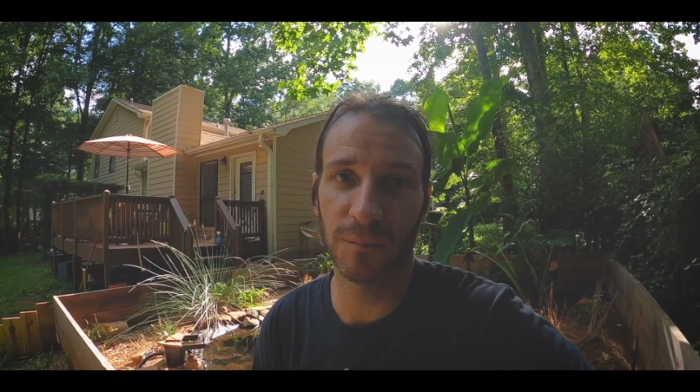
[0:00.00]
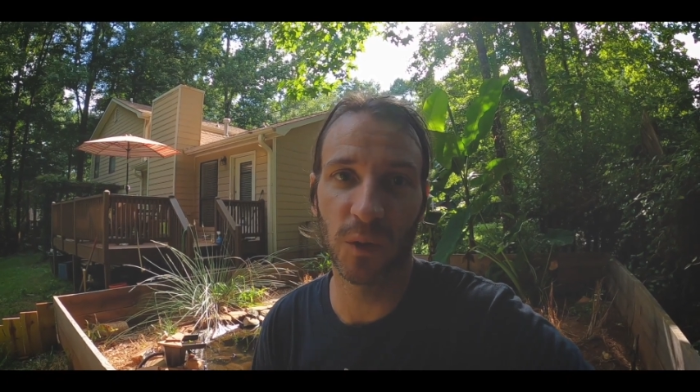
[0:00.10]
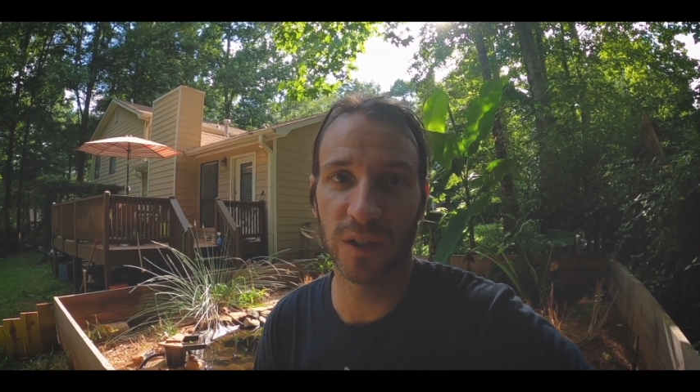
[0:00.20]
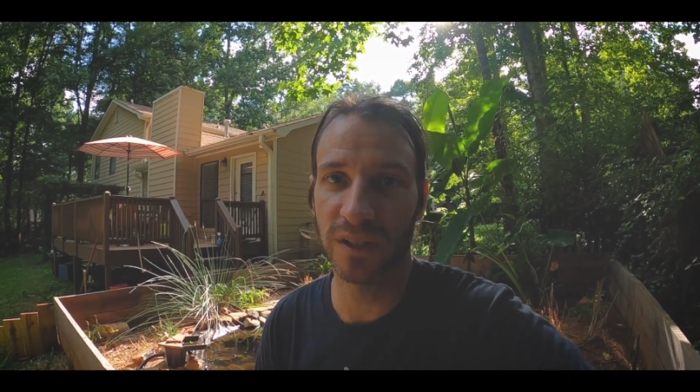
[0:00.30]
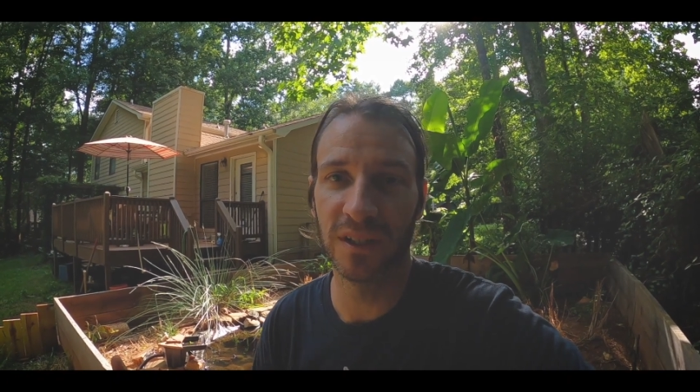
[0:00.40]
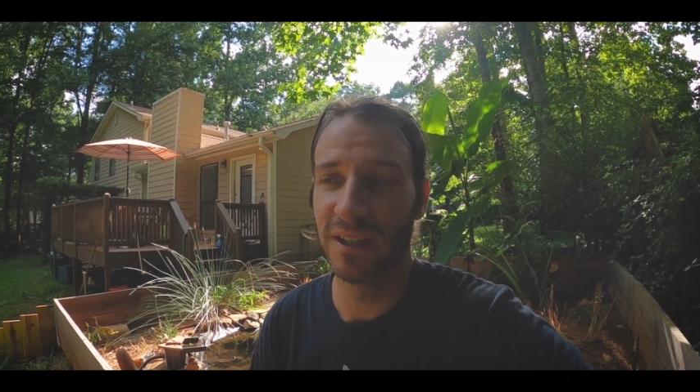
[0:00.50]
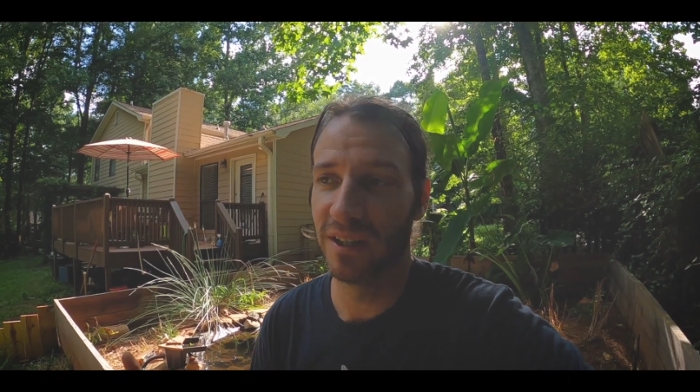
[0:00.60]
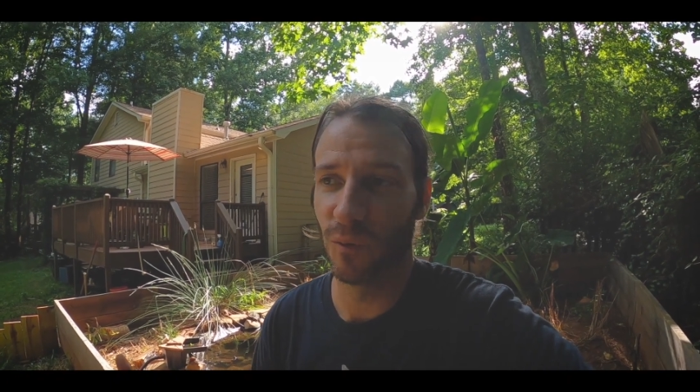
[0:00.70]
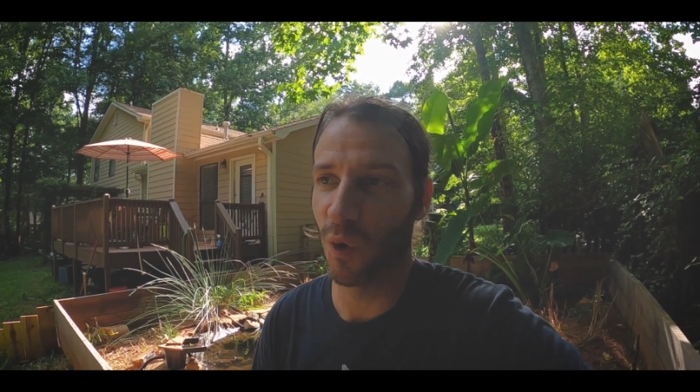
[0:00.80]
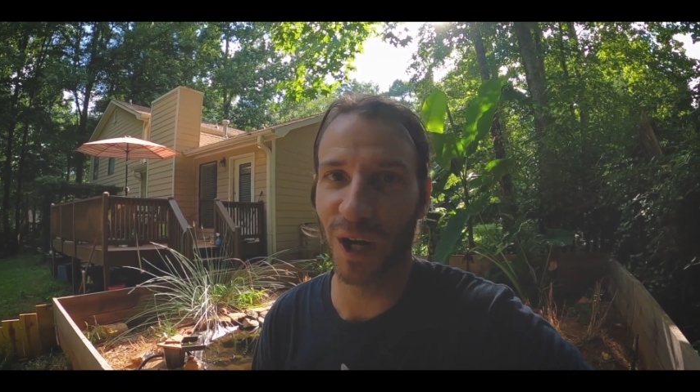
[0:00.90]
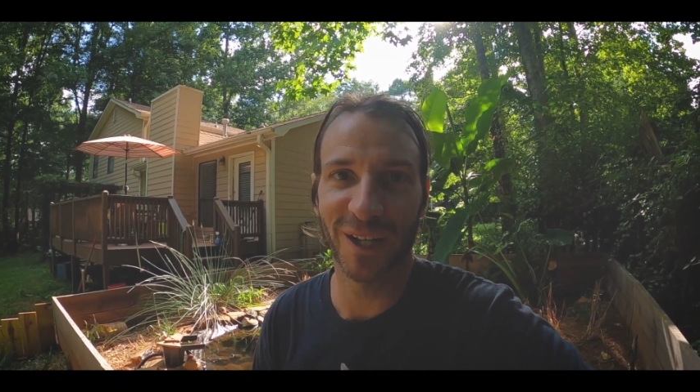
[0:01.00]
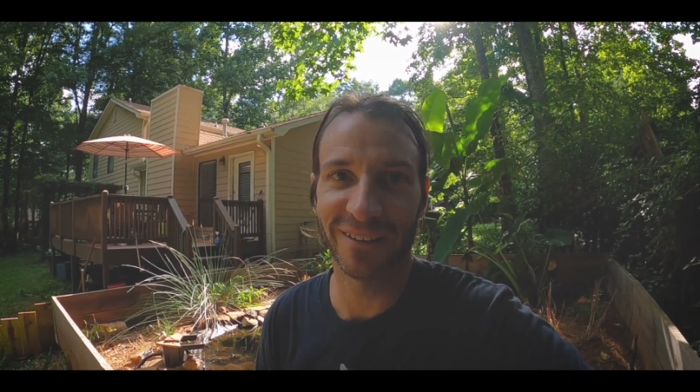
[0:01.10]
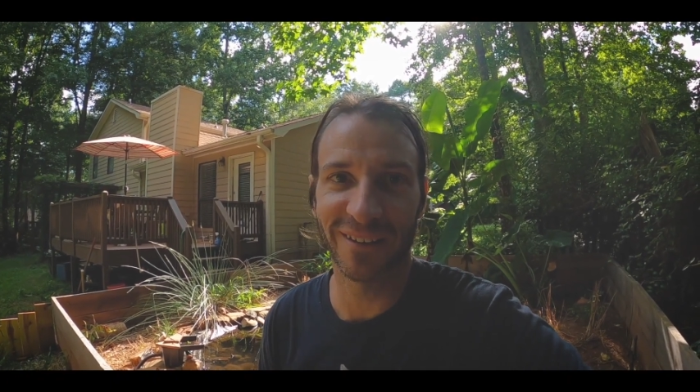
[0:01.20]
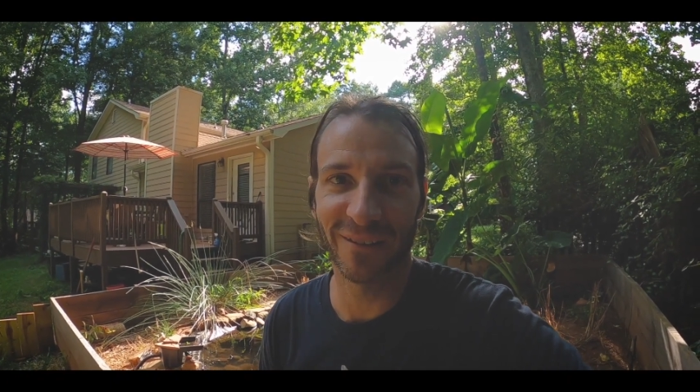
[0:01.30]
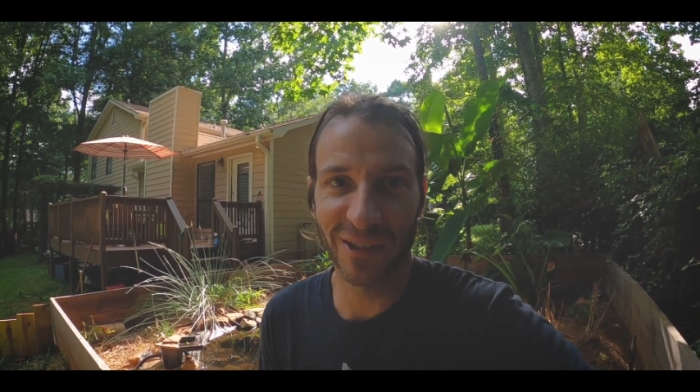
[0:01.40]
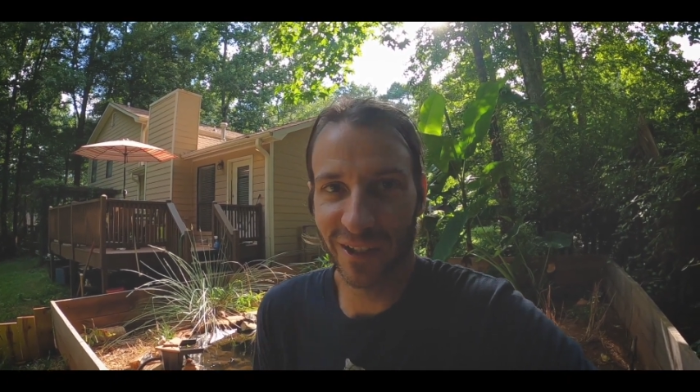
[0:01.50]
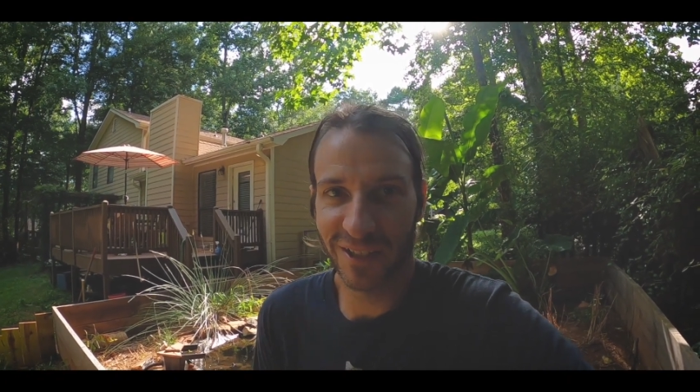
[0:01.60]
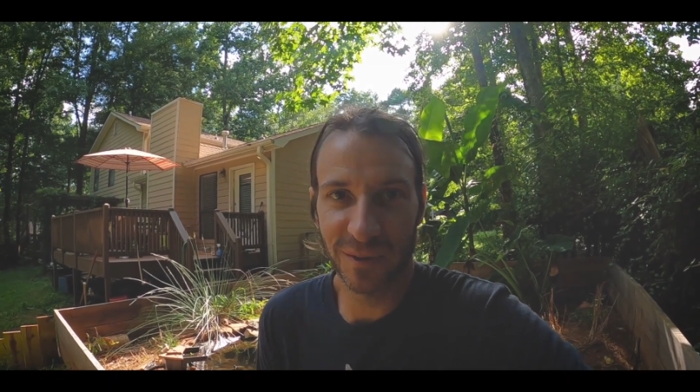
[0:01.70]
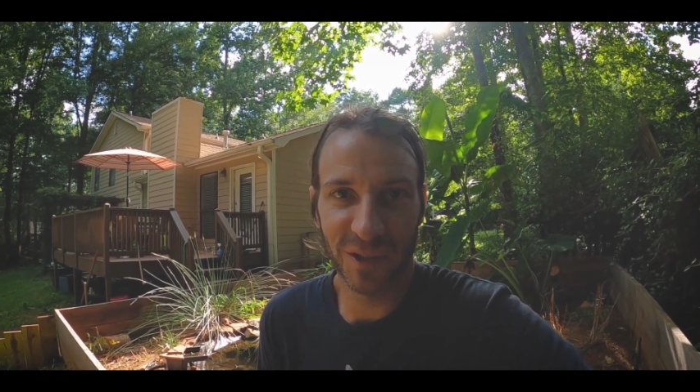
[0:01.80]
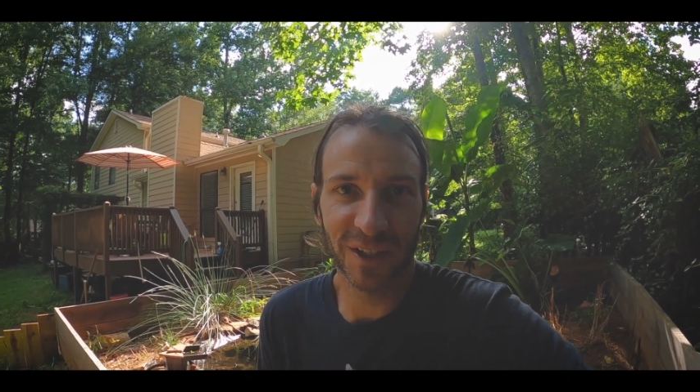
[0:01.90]
I'm always walking out there every time.
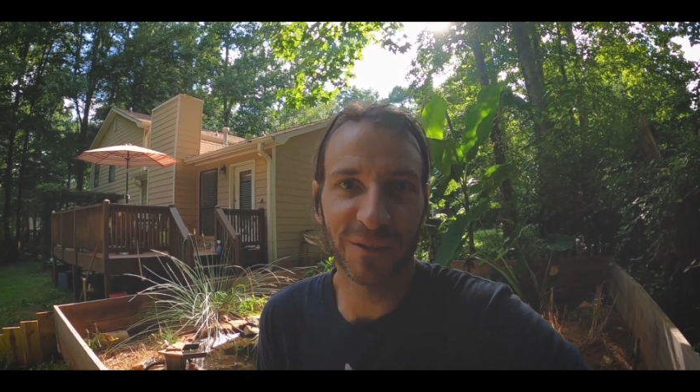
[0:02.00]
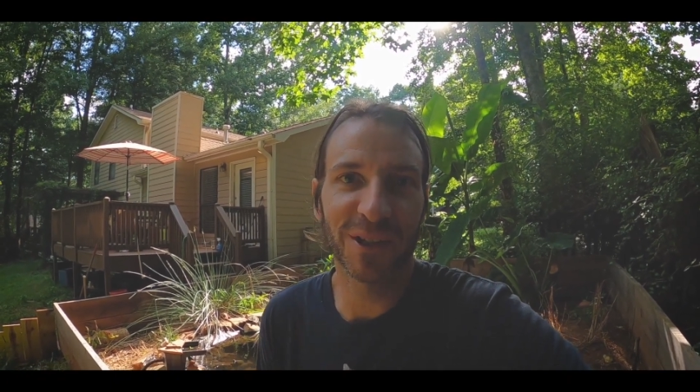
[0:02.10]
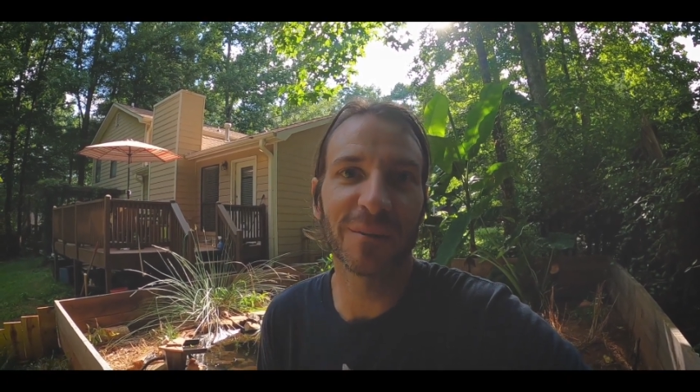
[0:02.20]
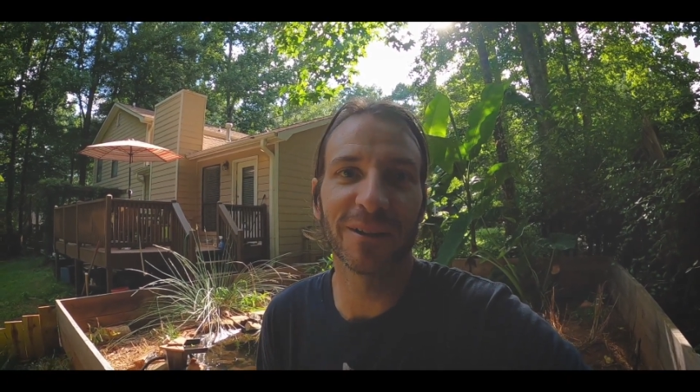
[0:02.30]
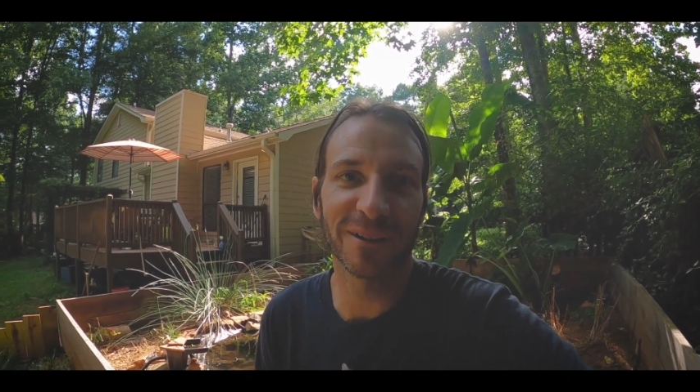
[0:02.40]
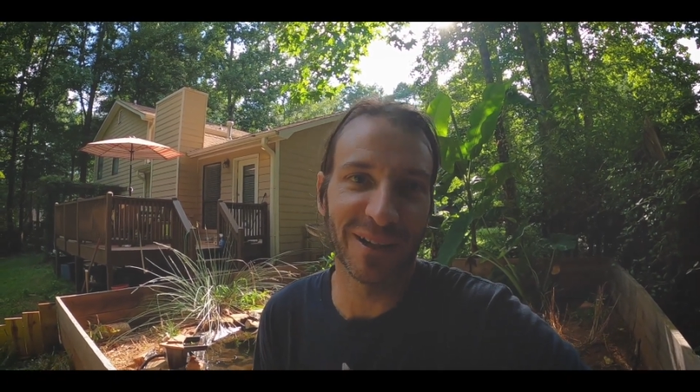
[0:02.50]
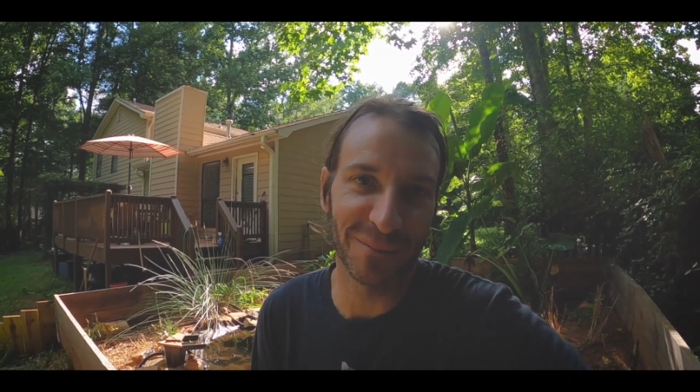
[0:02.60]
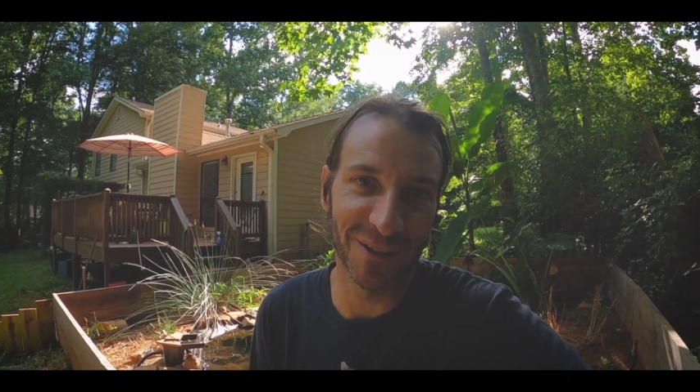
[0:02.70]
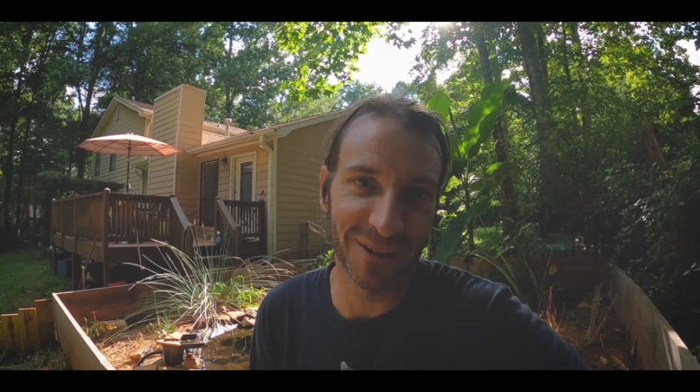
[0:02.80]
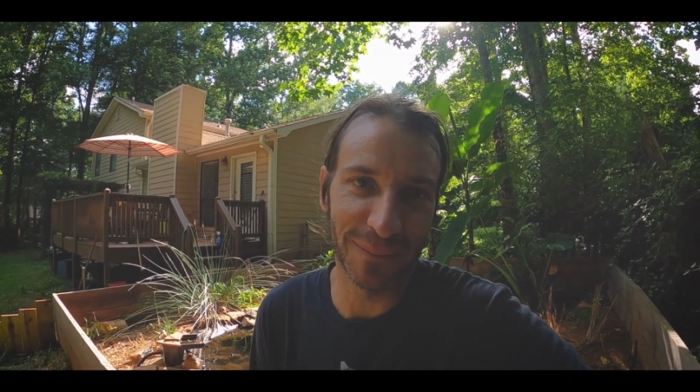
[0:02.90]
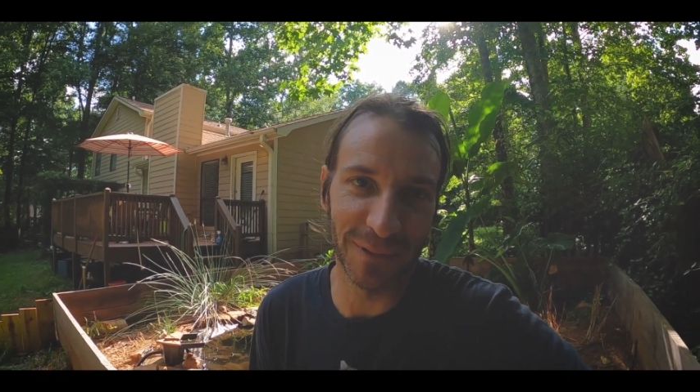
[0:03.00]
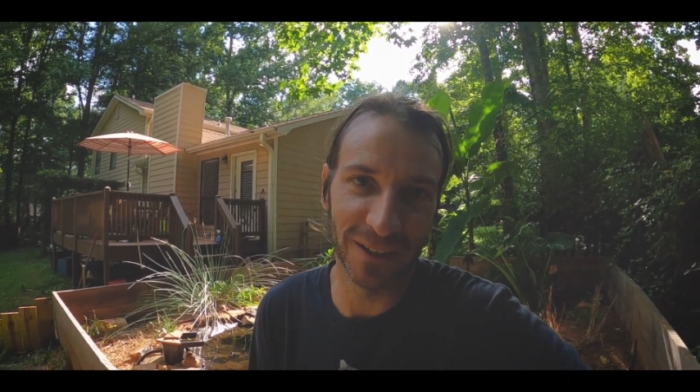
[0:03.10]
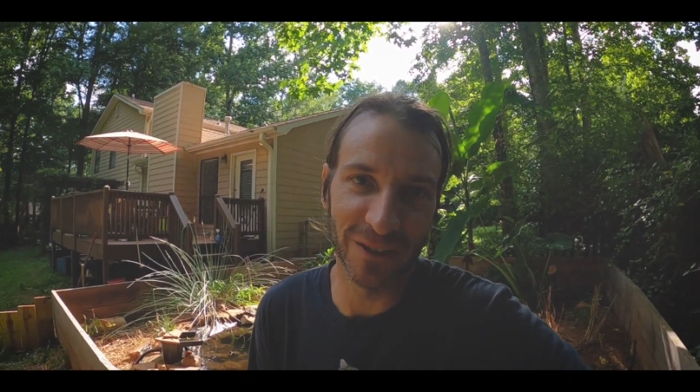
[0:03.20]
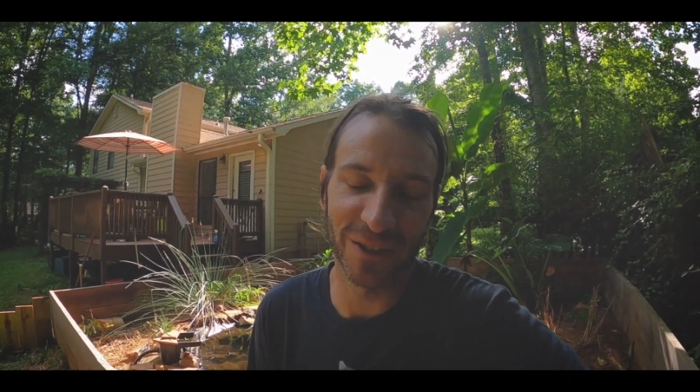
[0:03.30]
It seems like every time I look at them, they're getting bigger.